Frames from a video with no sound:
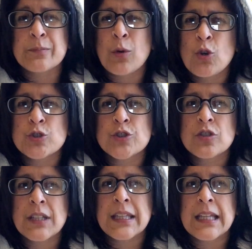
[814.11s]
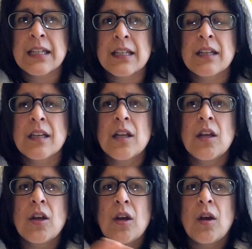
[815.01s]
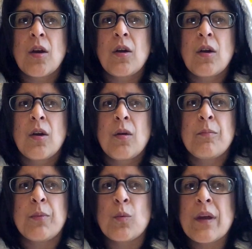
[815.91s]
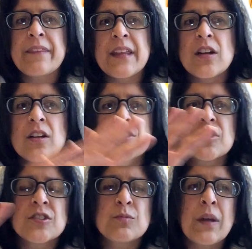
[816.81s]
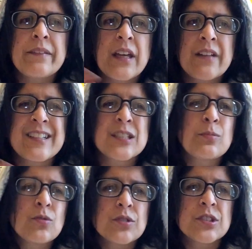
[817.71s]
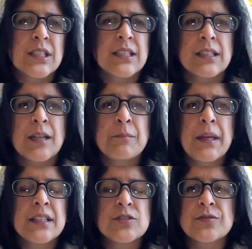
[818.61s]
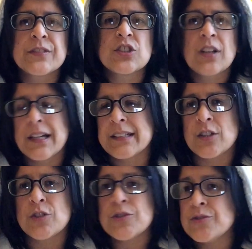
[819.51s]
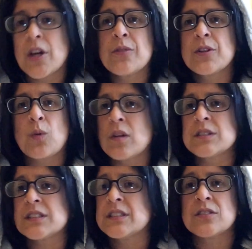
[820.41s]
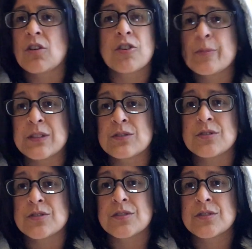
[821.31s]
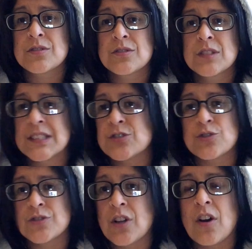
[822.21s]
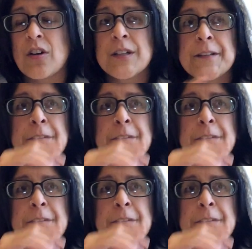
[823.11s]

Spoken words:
Portugal, I think. But when they are exporting and making stuff in China, you know the quality is not going to be as good. It's just not.